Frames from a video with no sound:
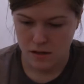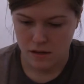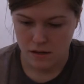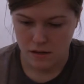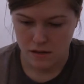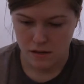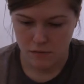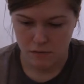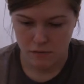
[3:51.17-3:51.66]

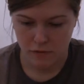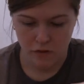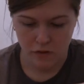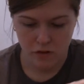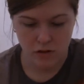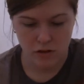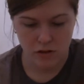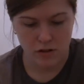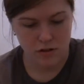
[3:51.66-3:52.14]
Then we've
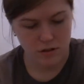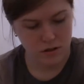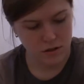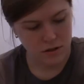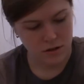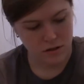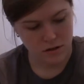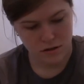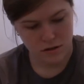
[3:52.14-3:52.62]
got
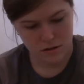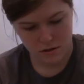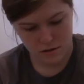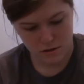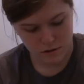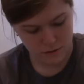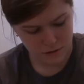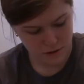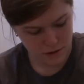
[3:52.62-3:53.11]

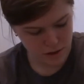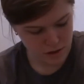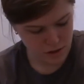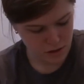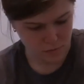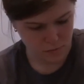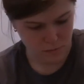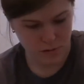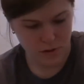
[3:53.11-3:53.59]
covering it up